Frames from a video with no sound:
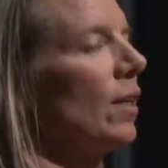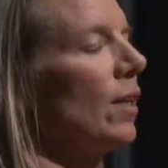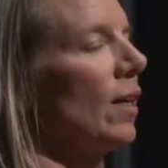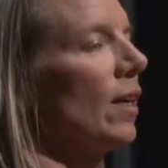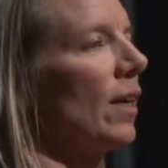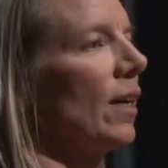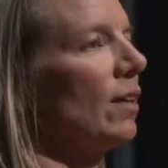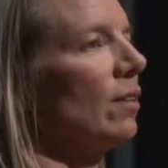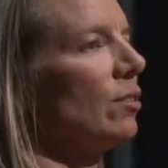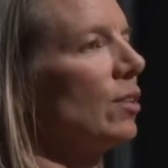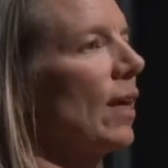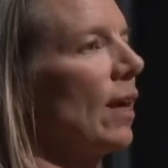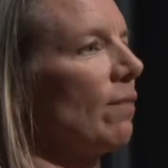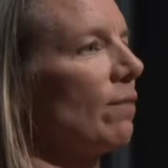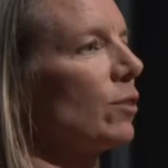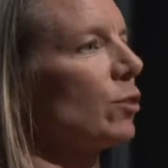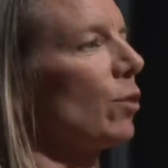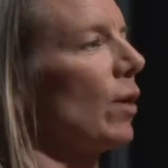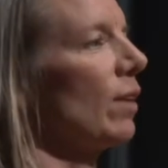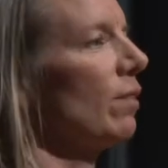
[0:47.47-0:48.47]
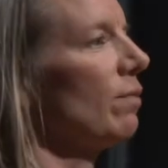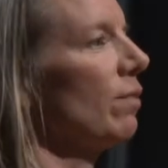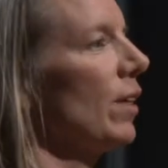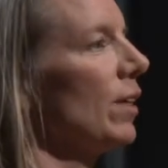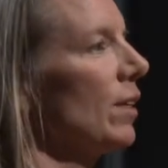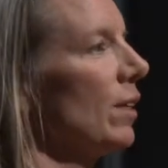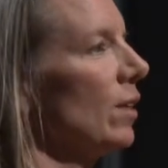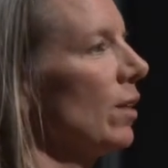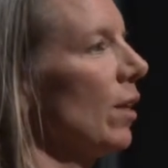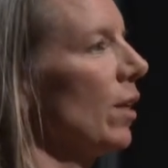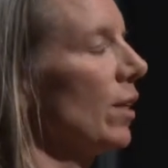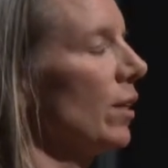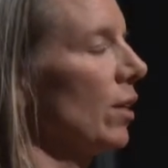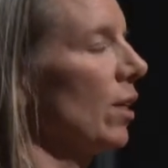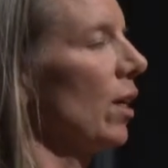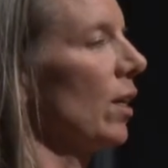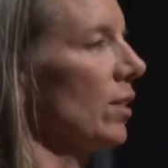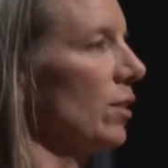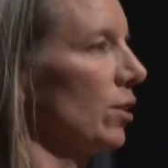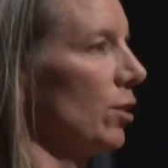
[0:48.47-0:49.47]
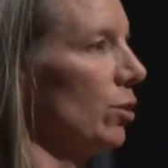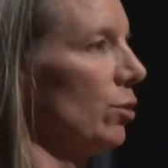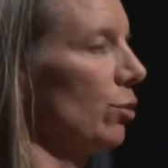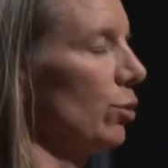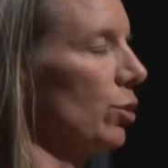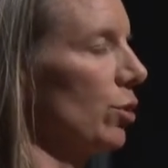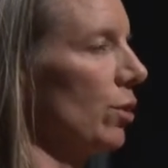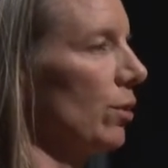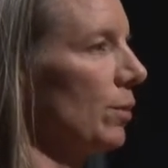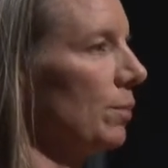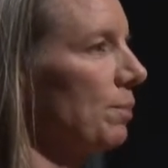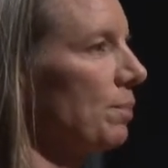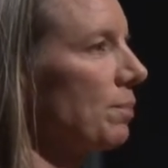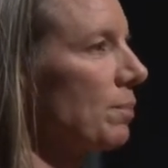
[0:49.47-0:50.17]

and try to find it unconstitutional.